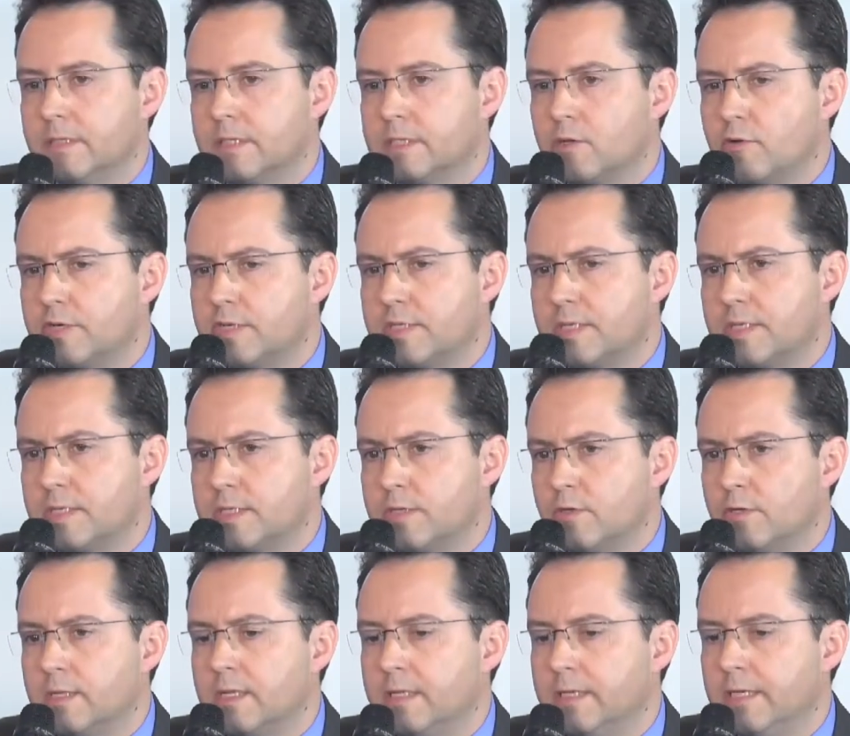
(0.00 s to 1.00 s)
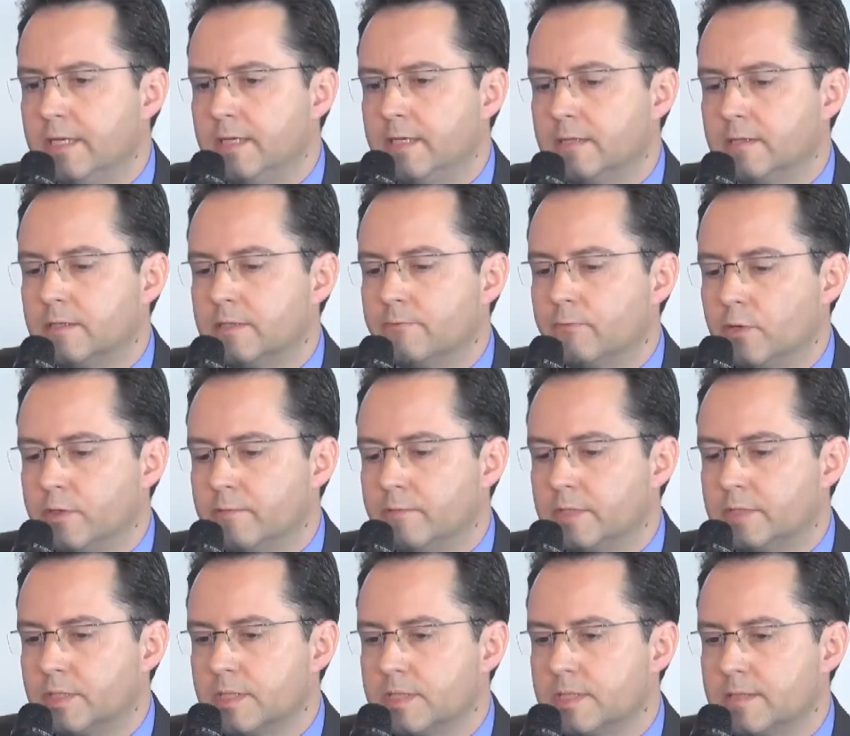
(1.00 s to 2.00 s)
storage is certainly the one
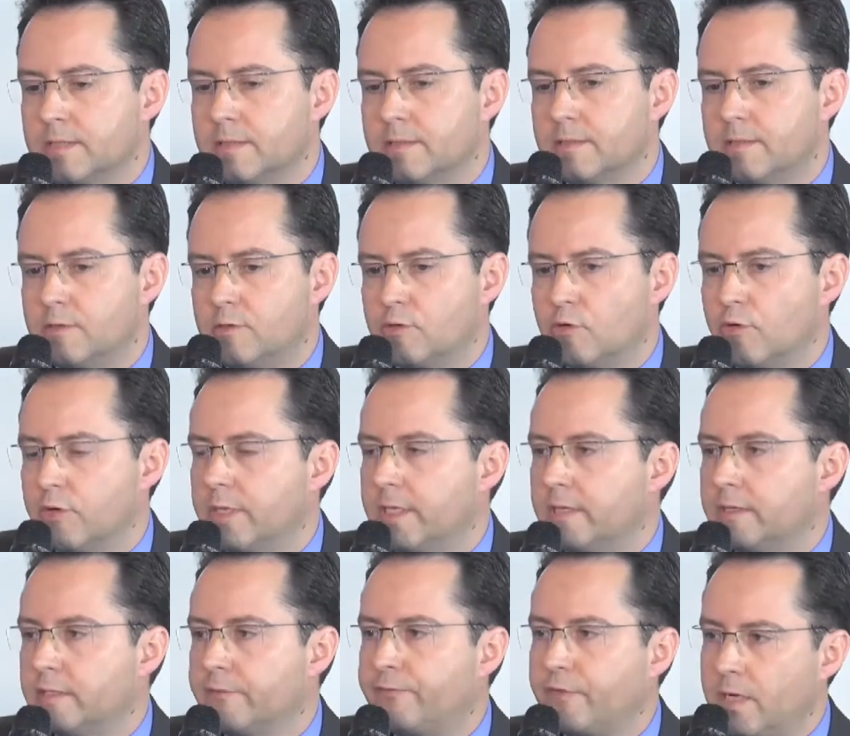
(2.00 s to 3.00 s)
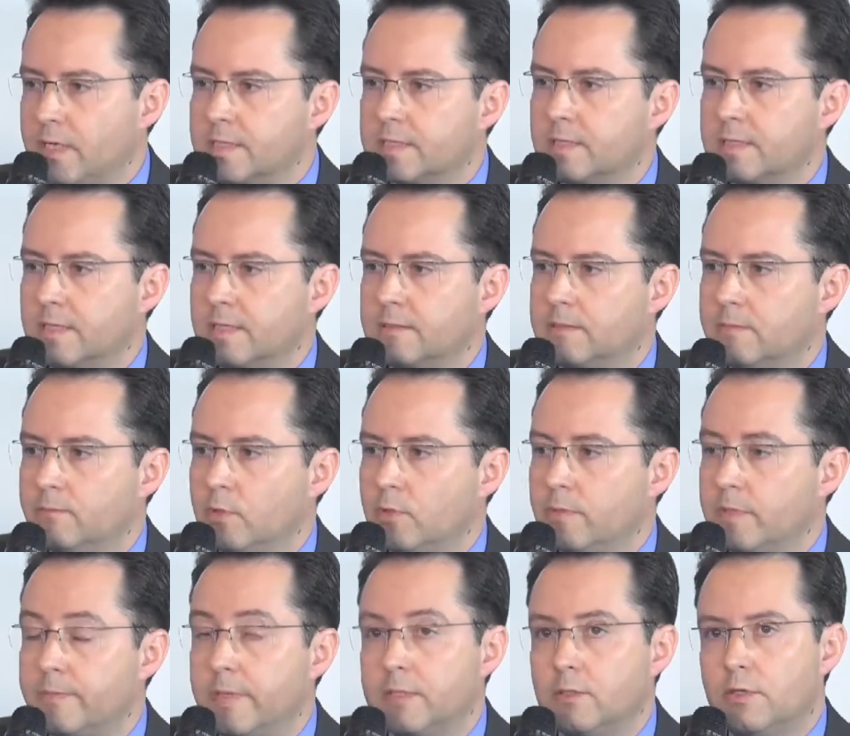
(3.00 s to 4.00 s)
which is growing at the fastest at the
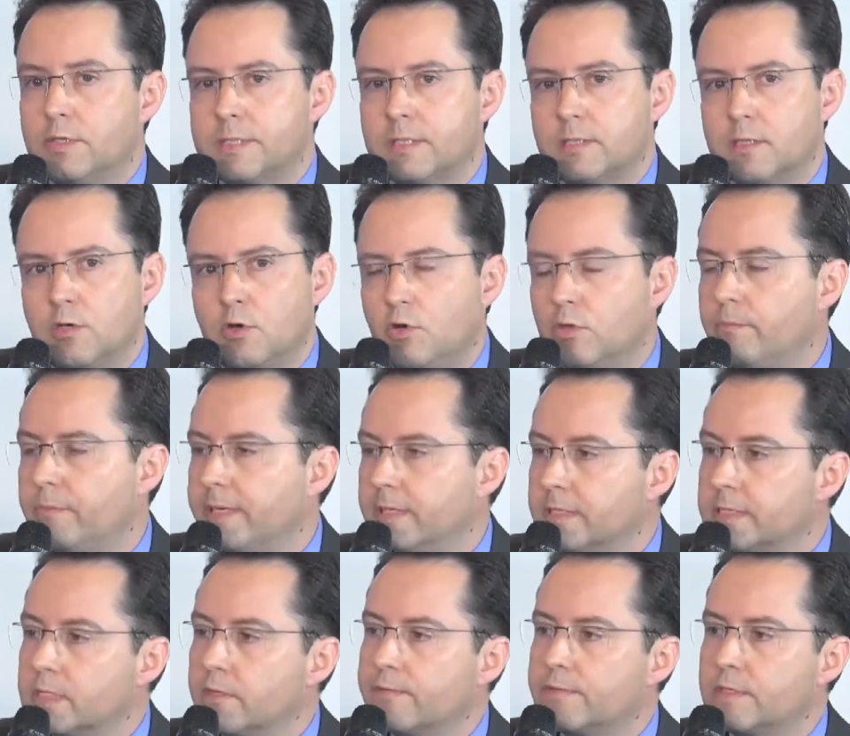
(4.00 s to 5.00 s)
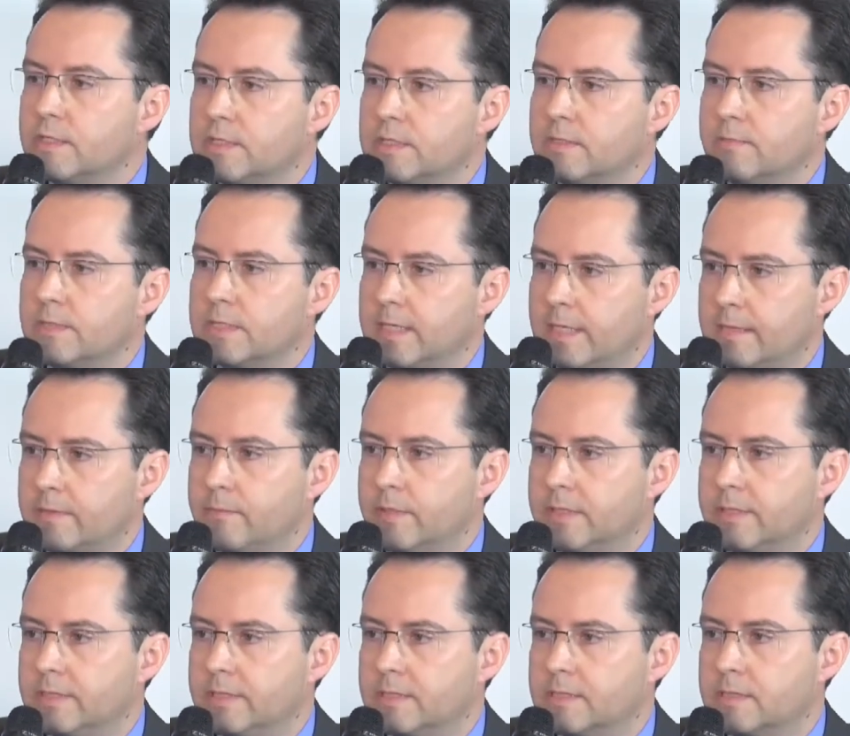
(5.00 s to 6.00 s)
moment, but also the whole balance of systems
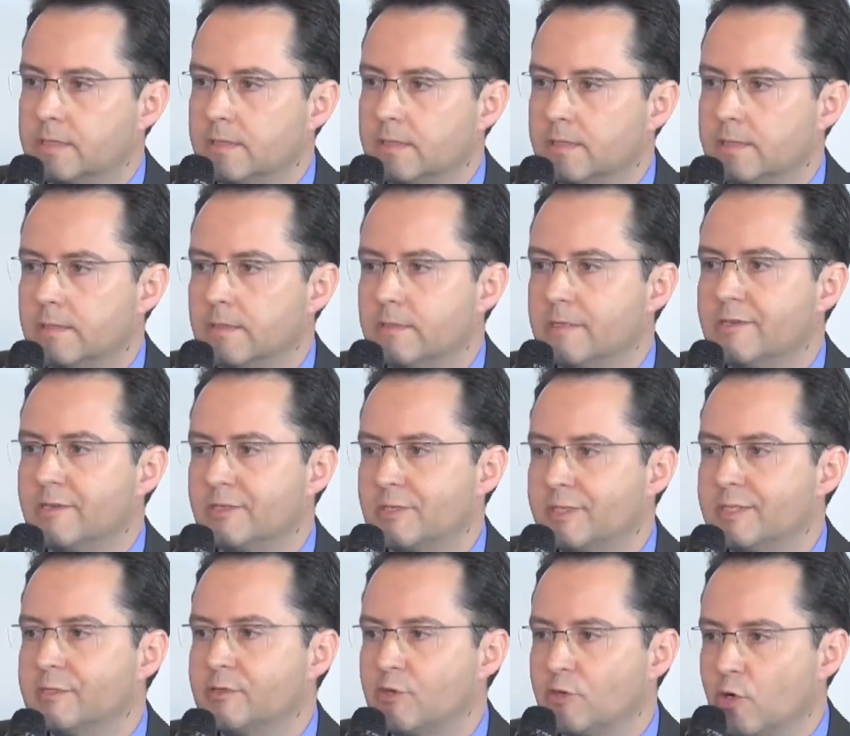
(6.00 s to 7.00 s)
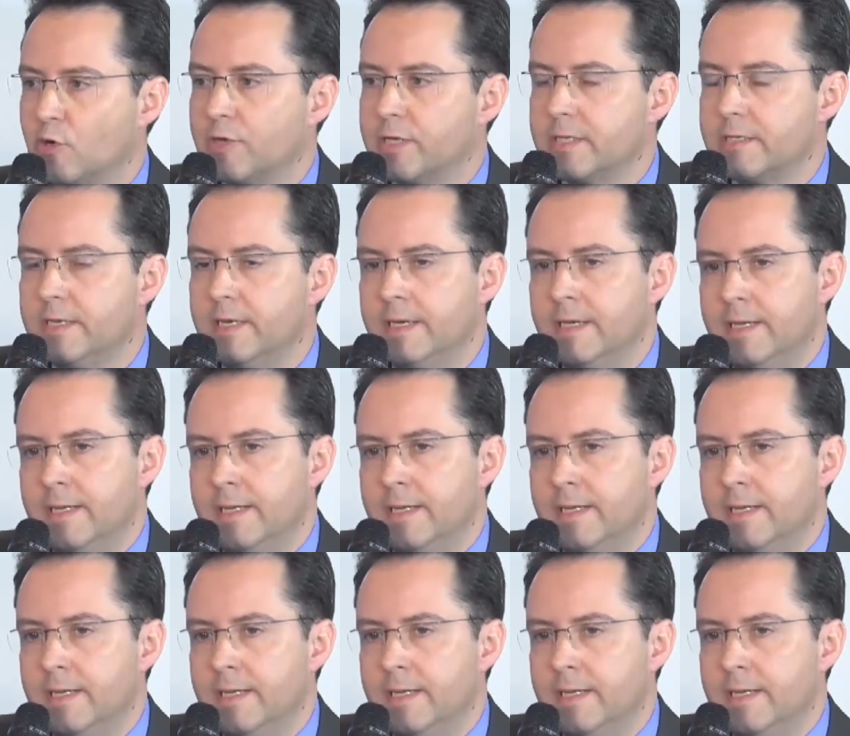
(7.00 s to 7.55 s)
segment is still growing.